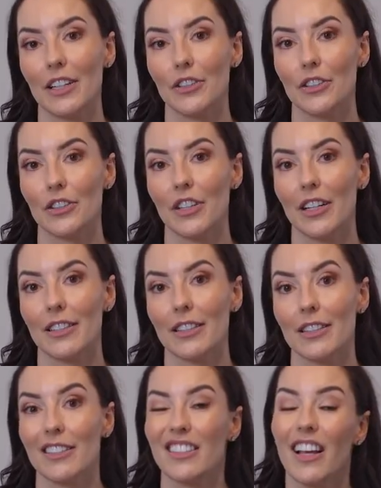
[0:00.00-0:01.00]

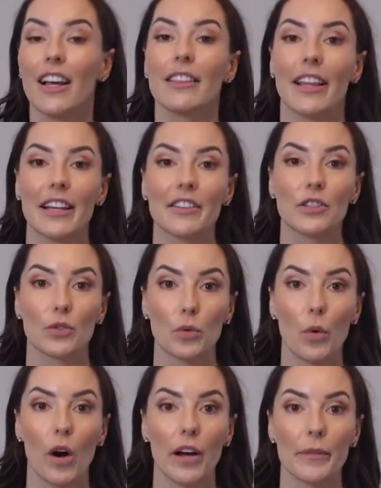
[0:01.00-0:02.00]
exercises like the
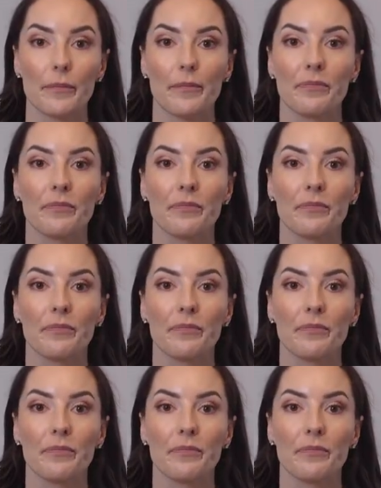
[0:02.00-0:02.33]
squat.